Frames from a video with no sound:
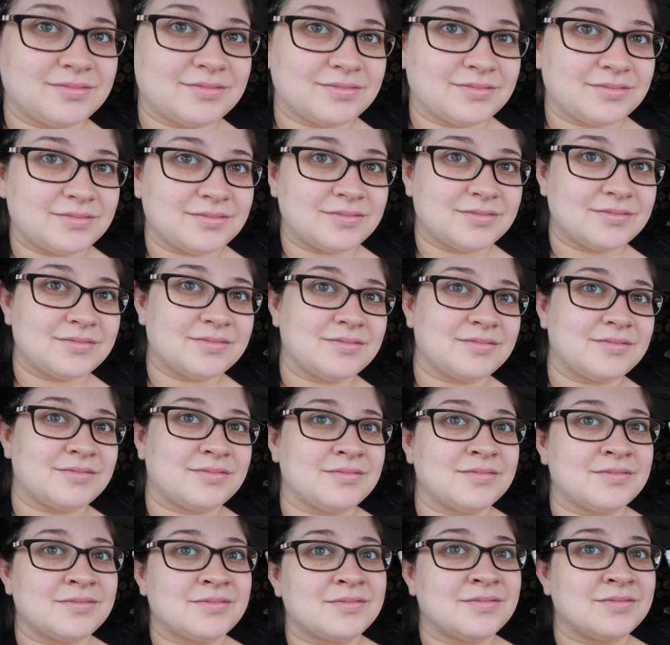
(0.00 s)

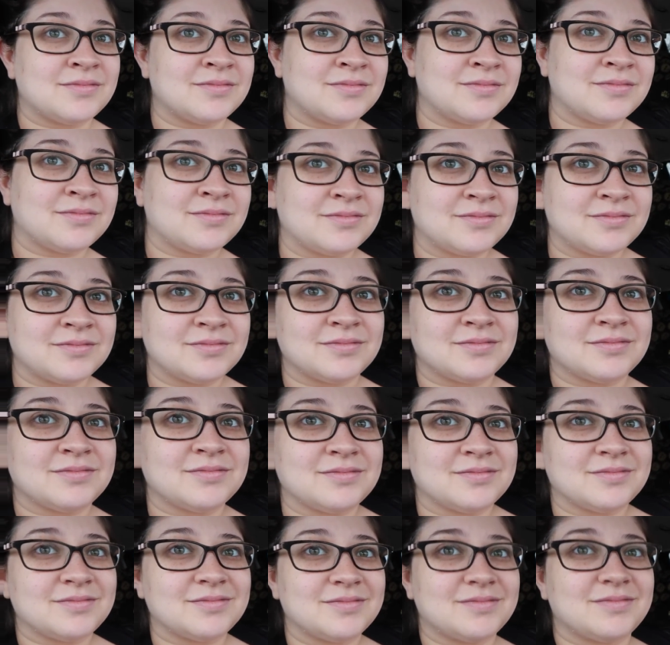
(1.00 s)

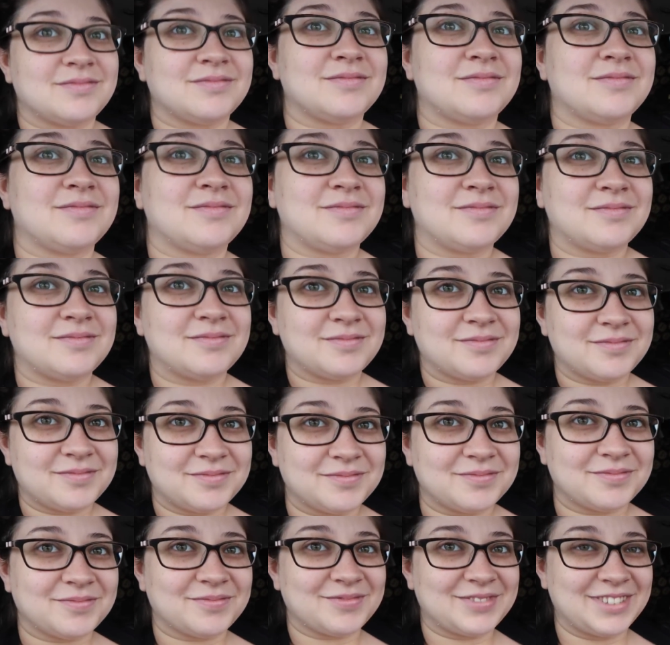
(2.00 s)

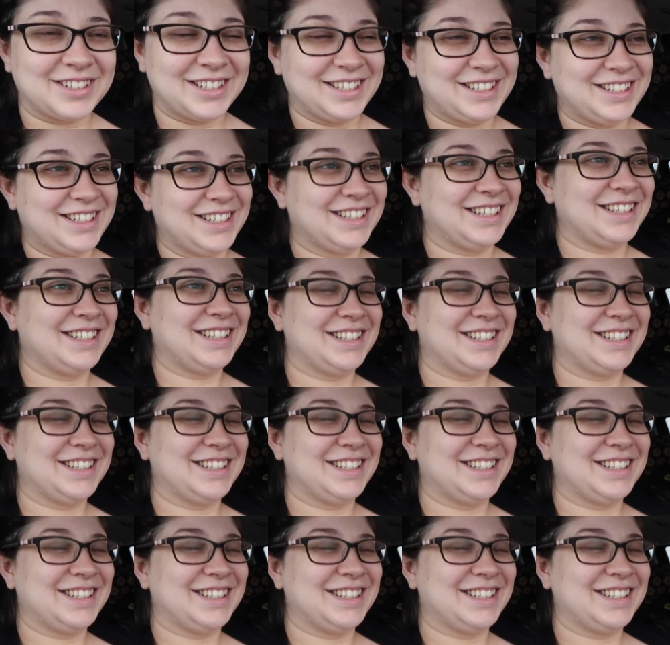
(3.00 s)
(silent)